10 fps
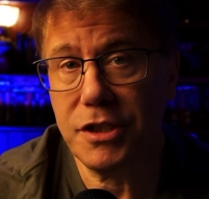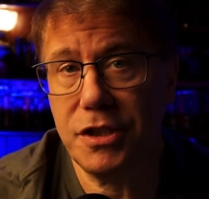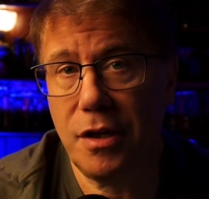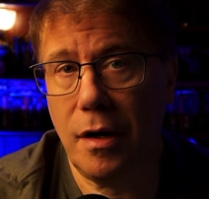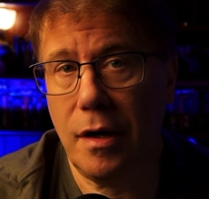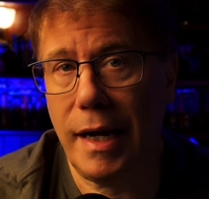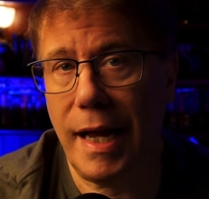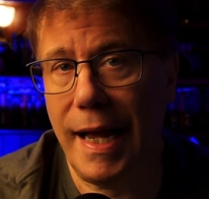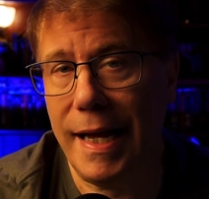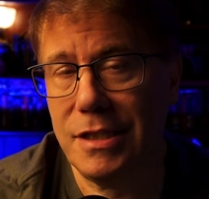start
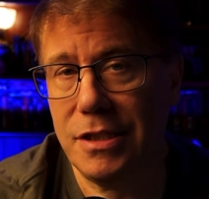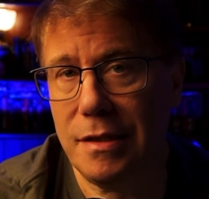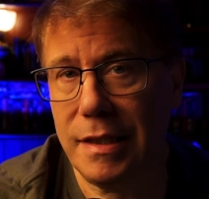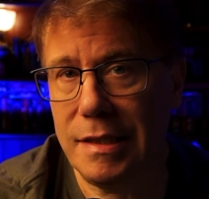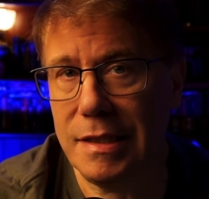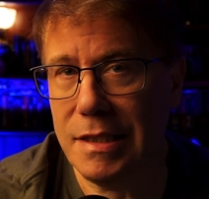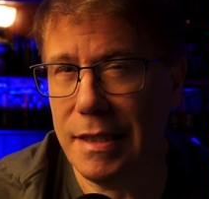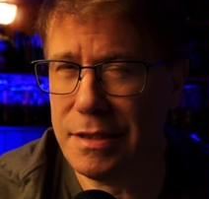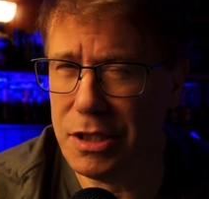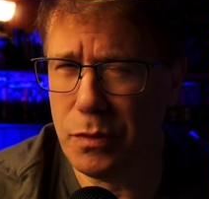actually
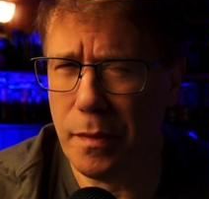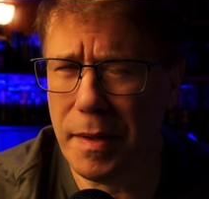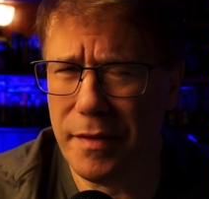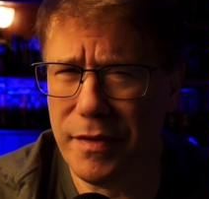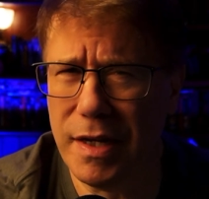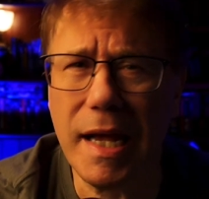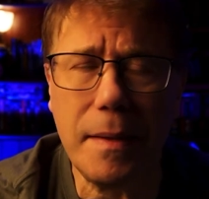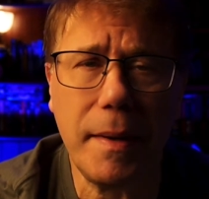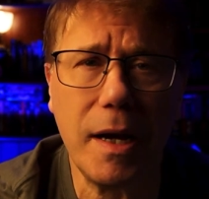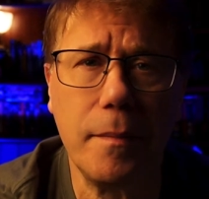descends into a bit of a
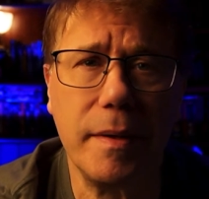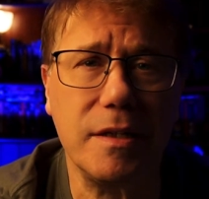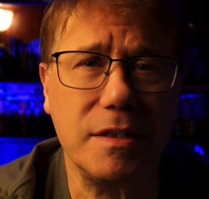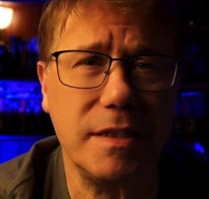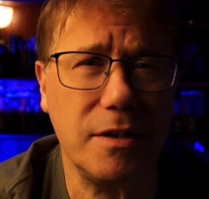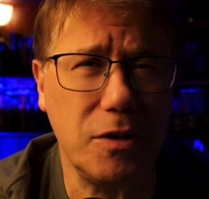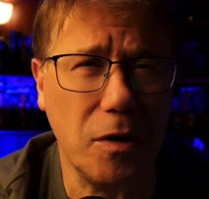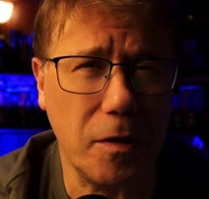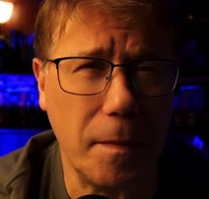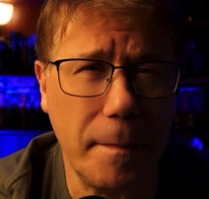nightmare because their
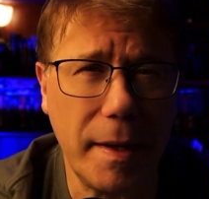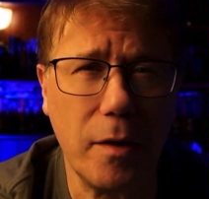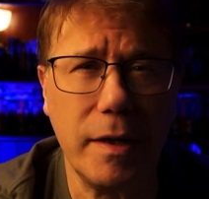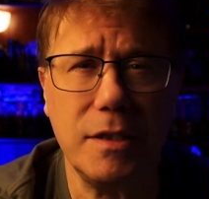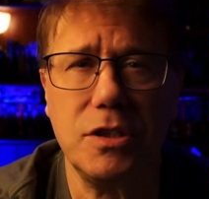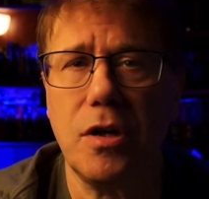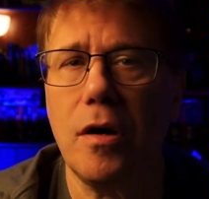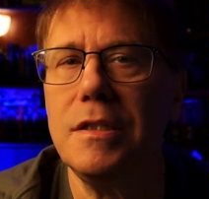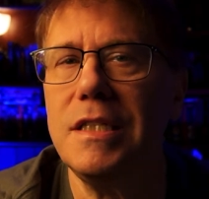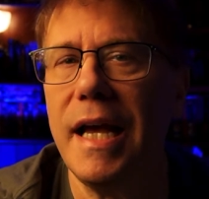daughter Mary
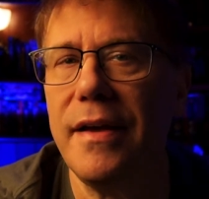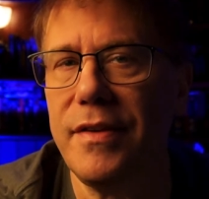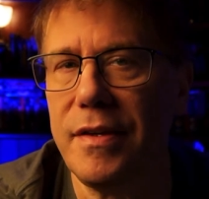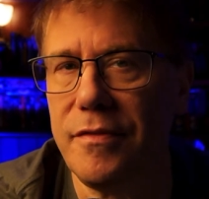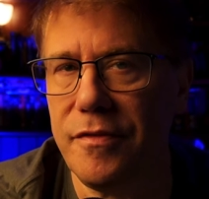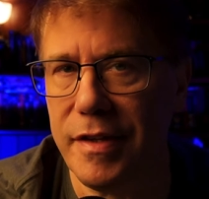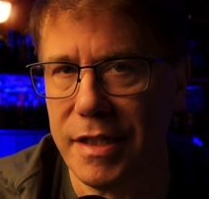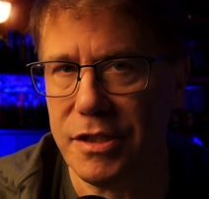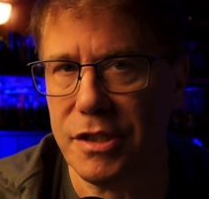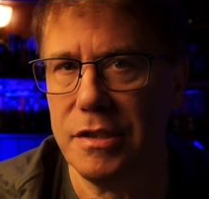starts having
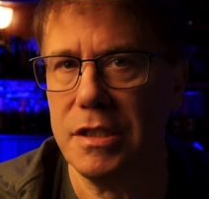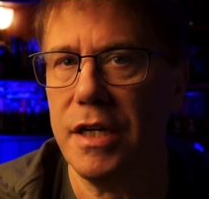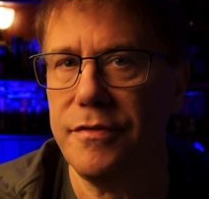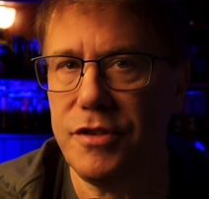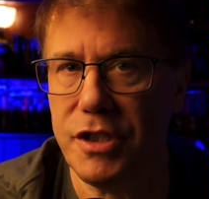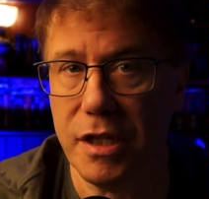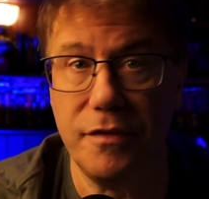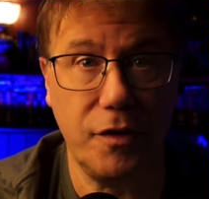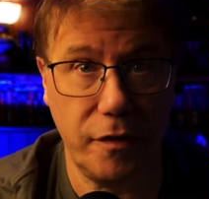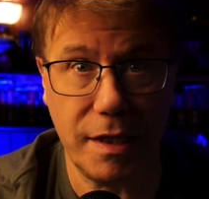visions of
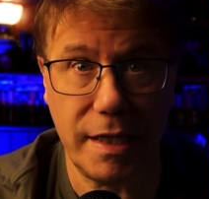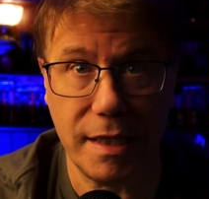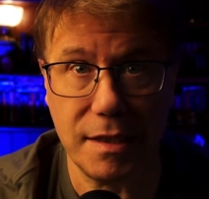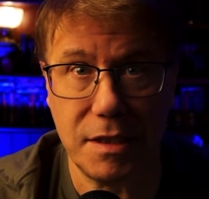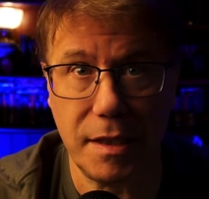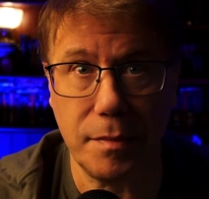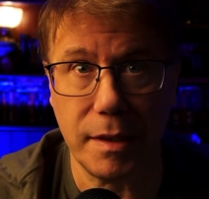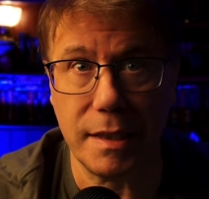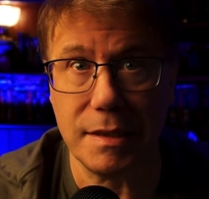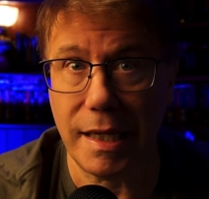Jennifer, the dead
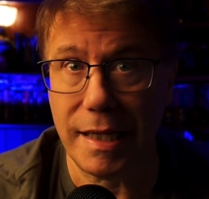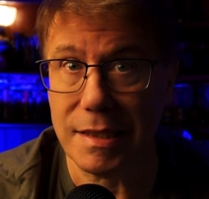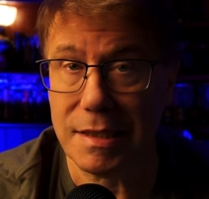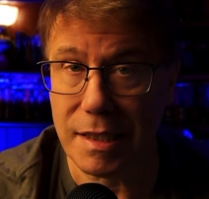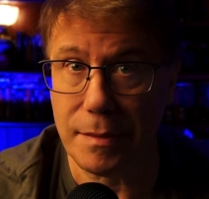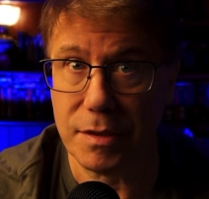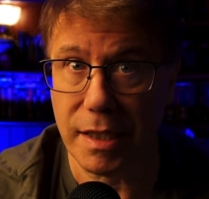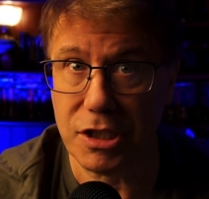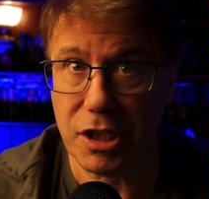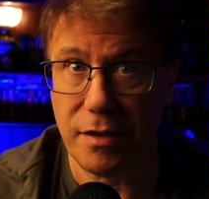siblings, and it seems
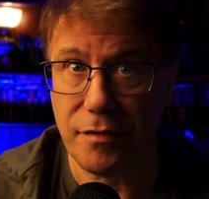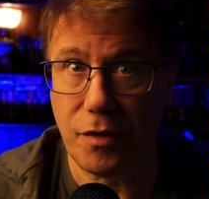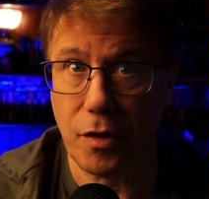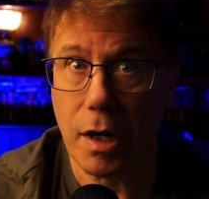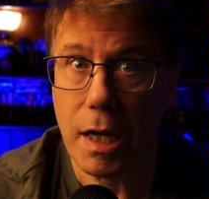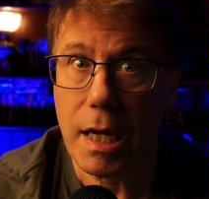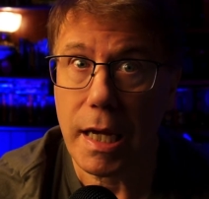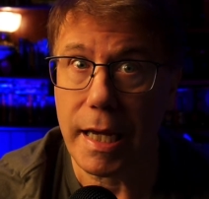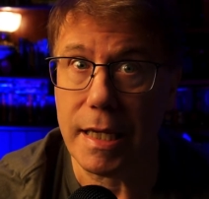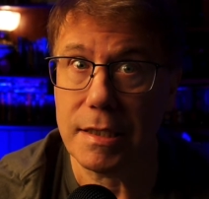like Jennifer
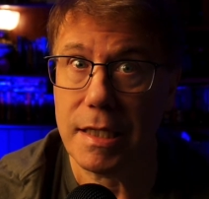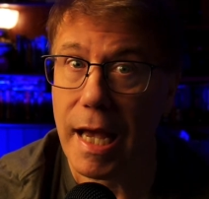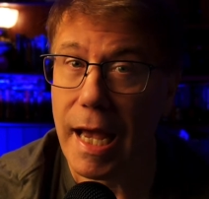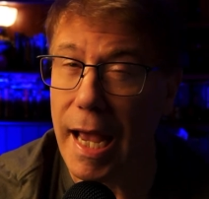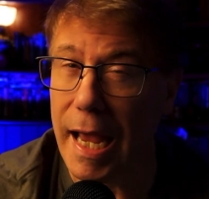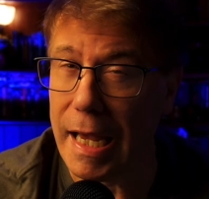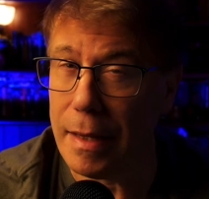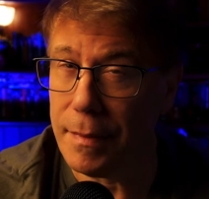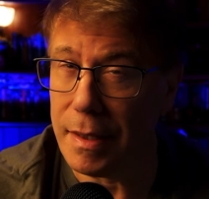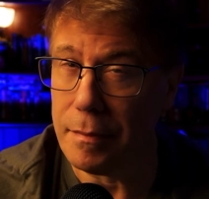is
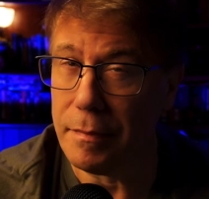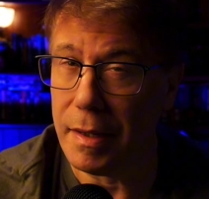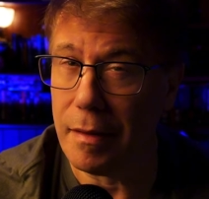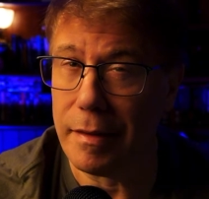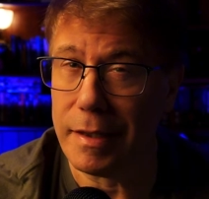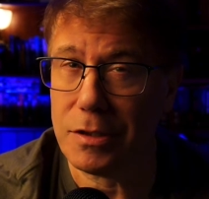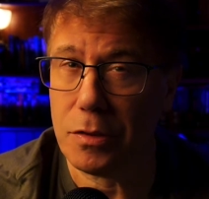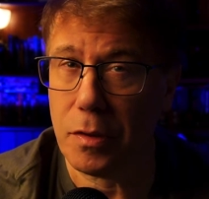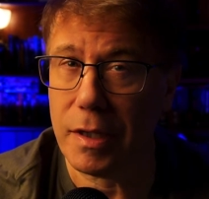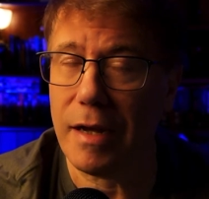aiming Mary
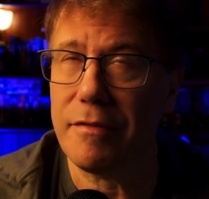toward a